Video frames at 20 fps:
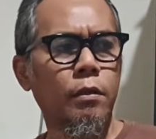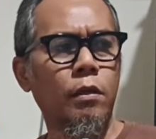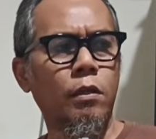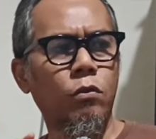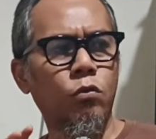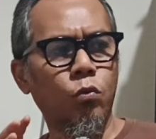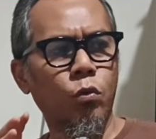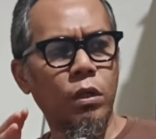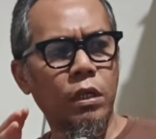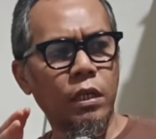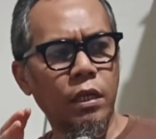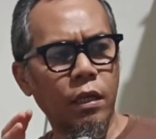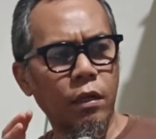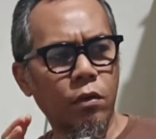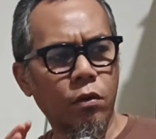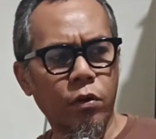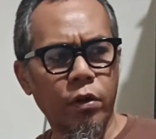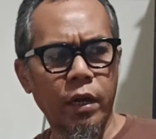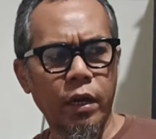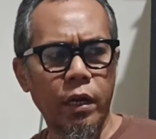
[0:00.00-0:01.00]
it's working
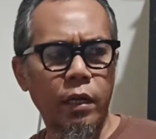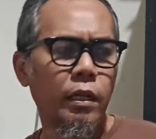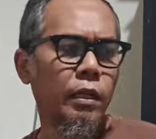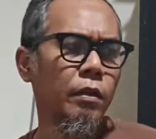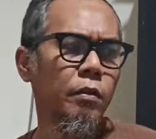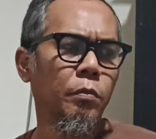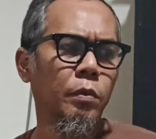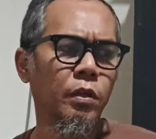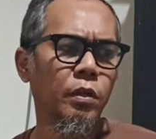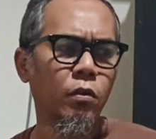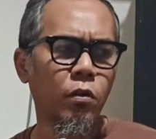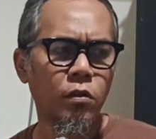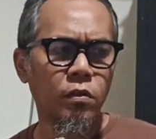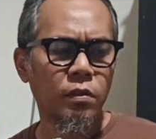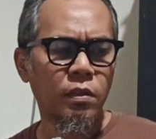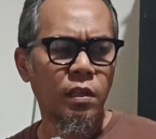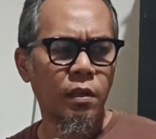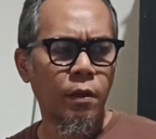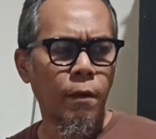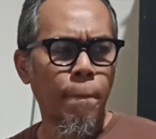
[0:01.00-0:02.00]
correctly,
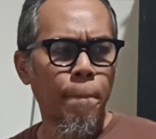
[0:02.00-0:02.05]
because